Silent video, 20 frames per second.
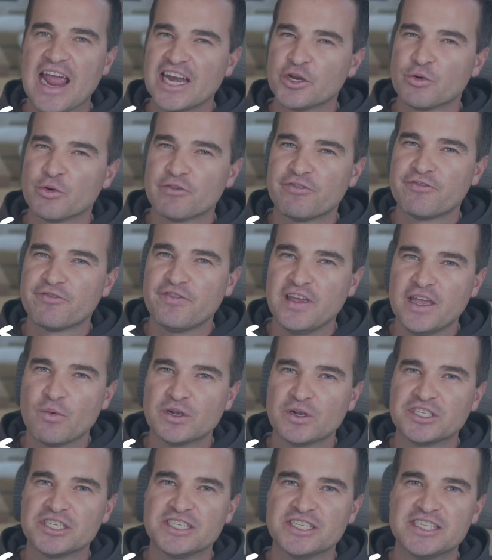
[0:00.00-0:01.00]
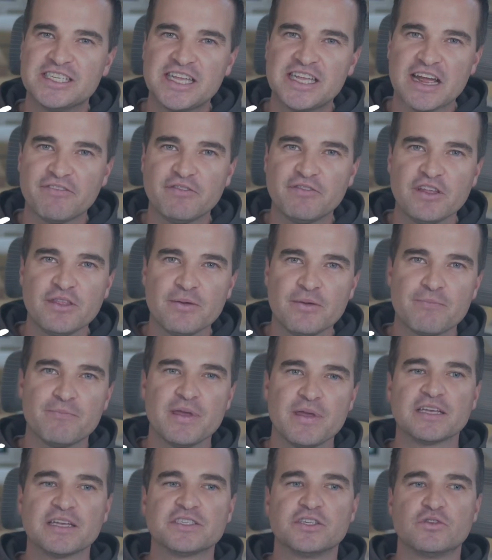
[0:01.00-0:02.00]
annual fee, which is definitely
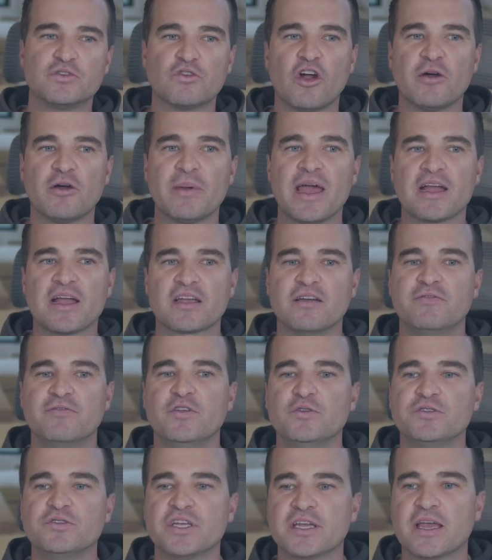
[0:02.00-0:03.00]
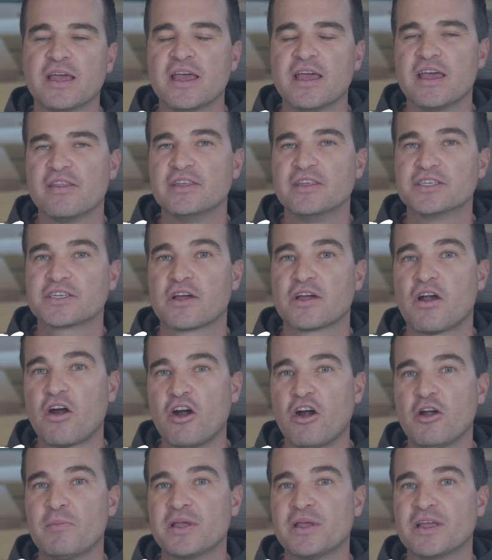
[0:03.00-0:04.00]
the biggest drawback of using this
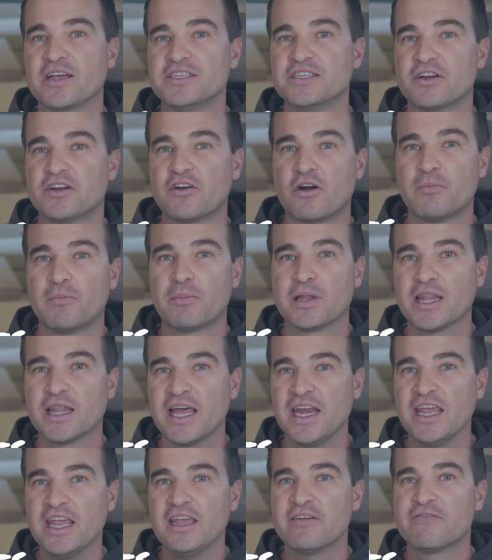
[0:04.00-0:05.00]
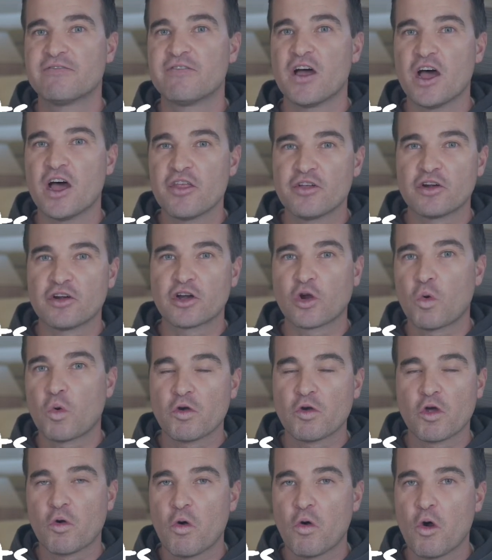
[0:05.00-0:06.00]
card because there are plenty of other
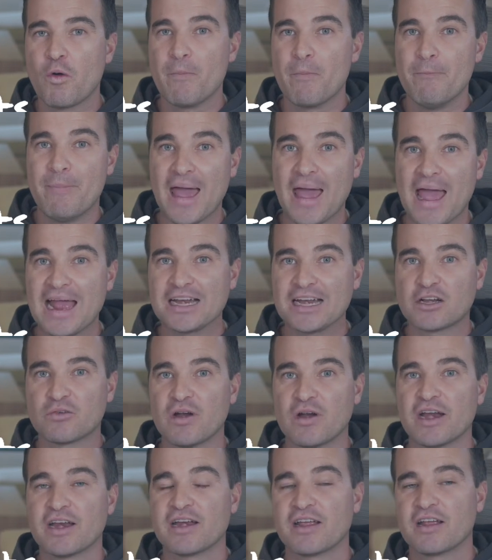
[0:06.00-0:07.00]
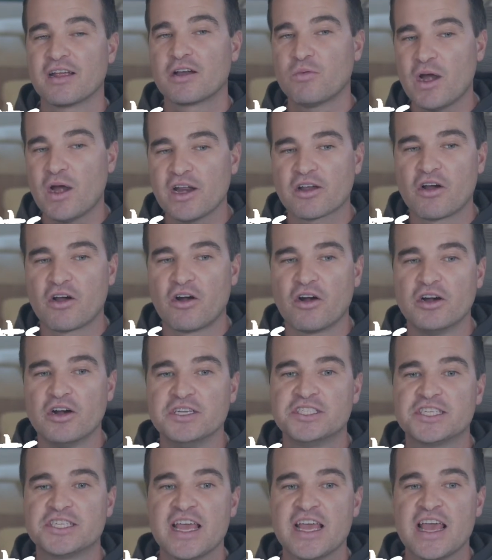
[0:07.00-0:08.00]
quote-unquote bad credit
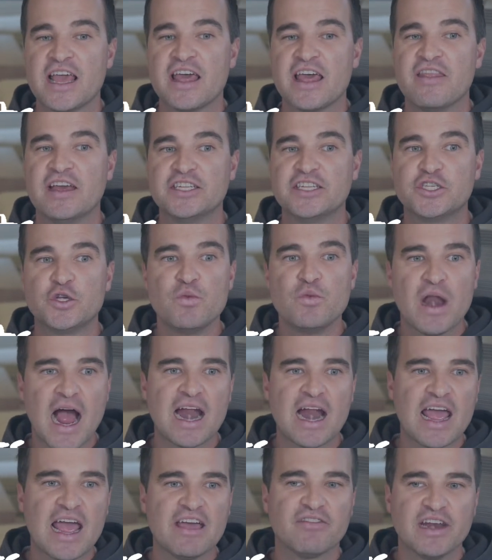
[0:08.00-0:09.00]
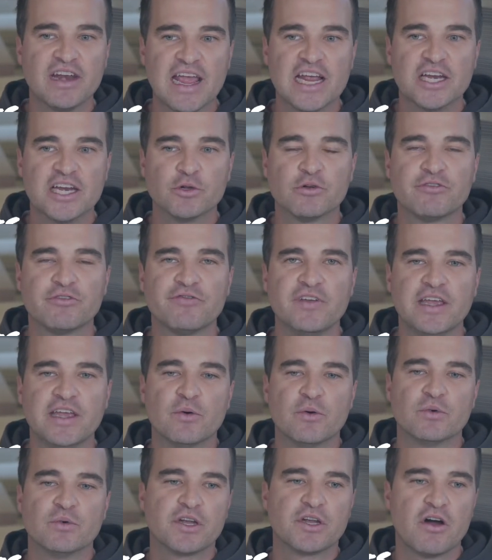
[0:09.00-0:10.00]
cards that do not have an annual
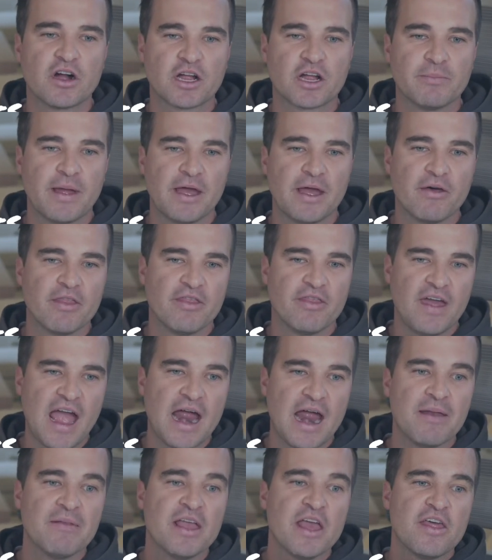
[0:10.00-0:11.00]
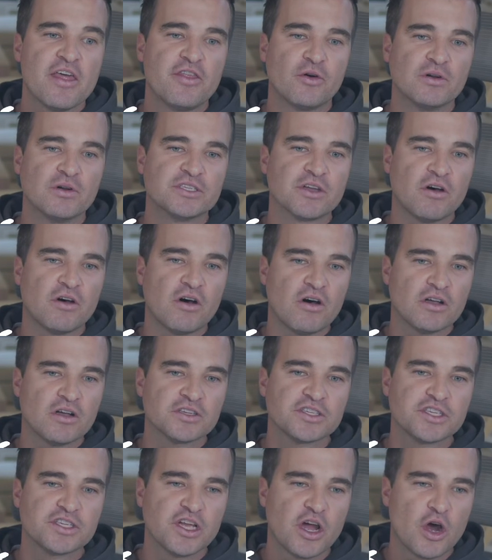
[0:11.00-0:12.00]
fee, and we'll talk about that. There is
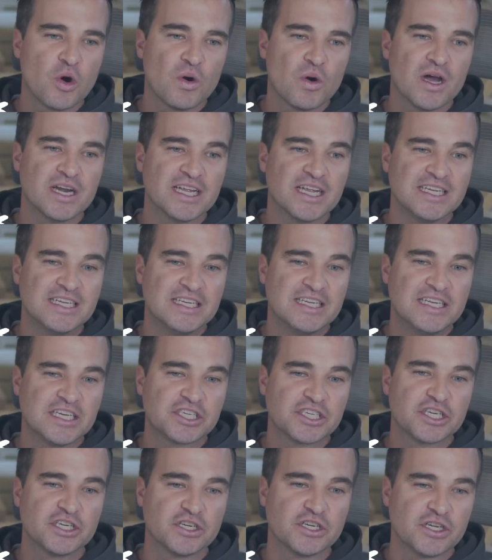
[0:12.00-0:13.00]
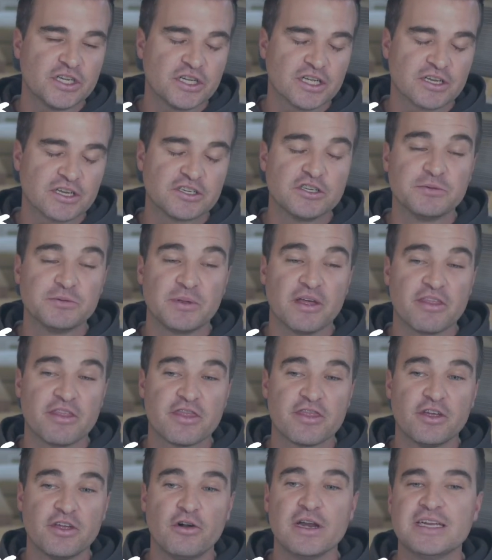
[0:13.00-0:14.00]
also an additional, a
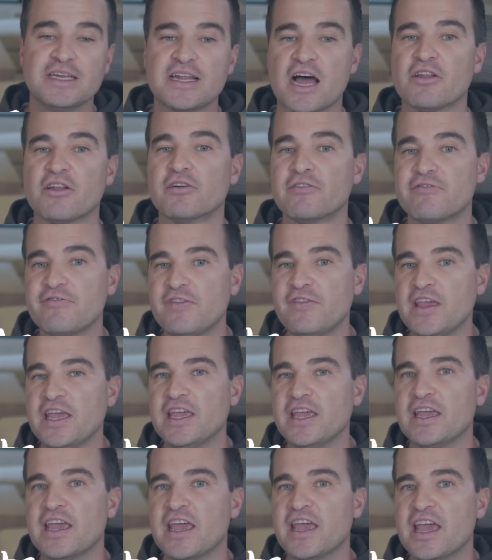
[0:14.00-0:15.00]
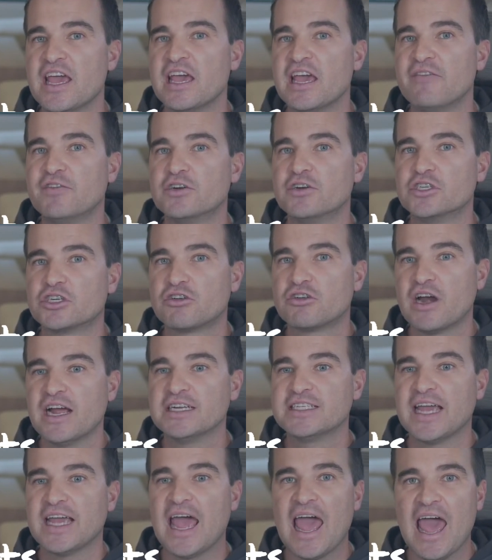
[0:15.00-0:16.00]
$30 fee if you're
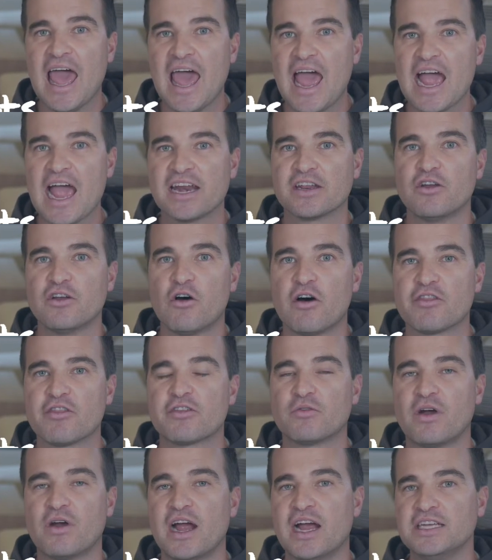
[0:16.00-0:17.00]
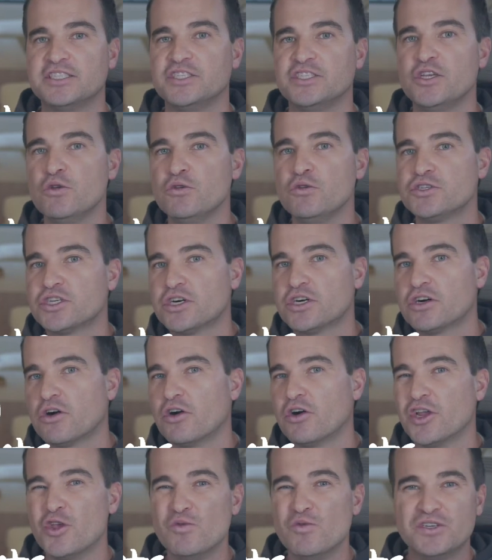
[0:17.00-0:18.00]
trying to add an authorized
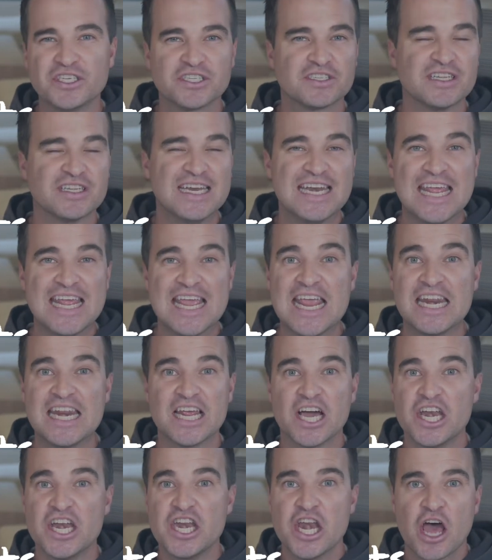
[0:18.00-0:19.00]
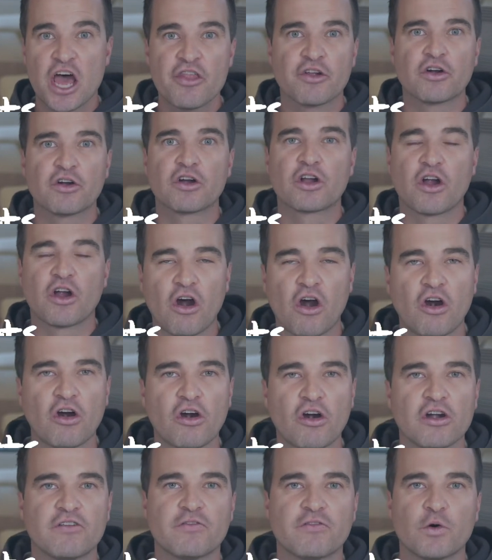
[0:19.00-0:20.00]
user or you just need another
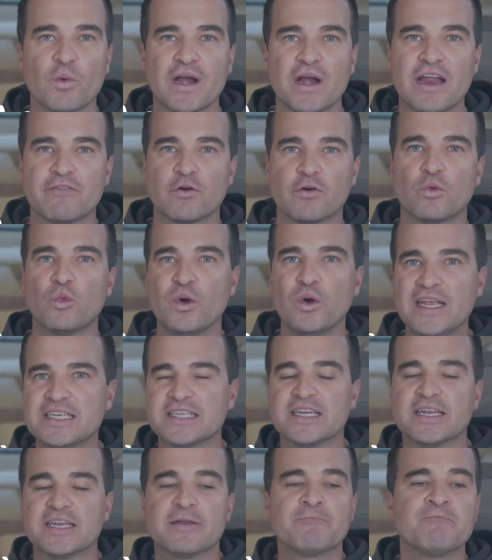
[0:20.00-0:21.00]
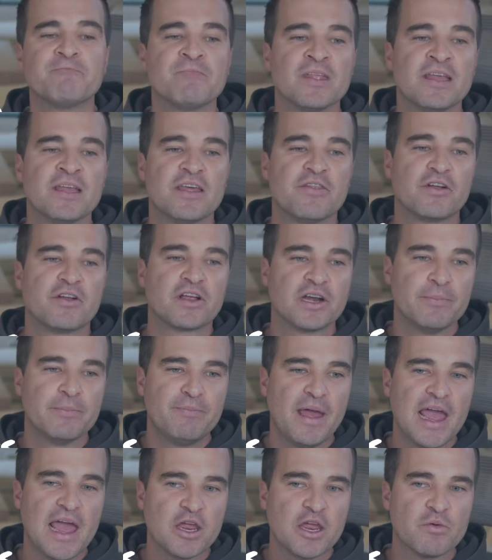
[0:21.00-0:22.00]
card for whatever reason, they're
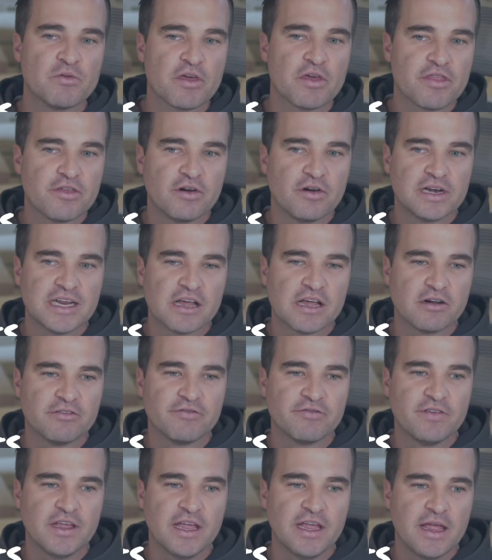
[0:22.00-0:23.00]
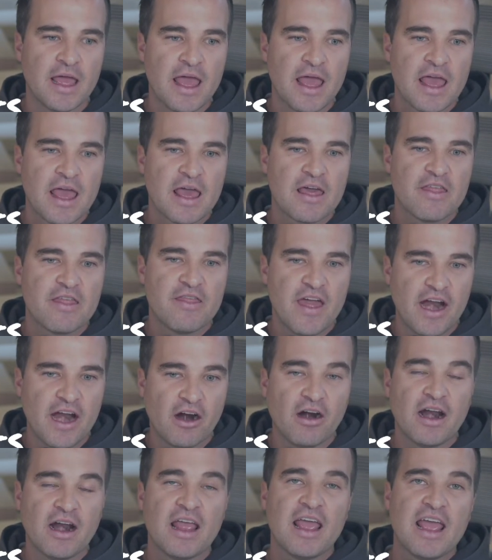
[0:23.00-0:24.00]
gonna bang you with a $30 fee
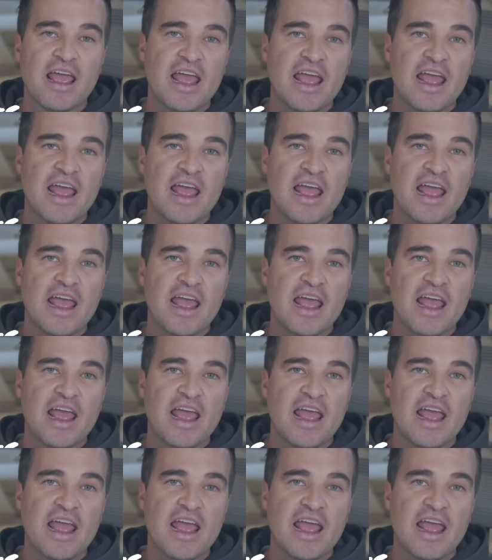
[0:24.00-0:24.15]
there.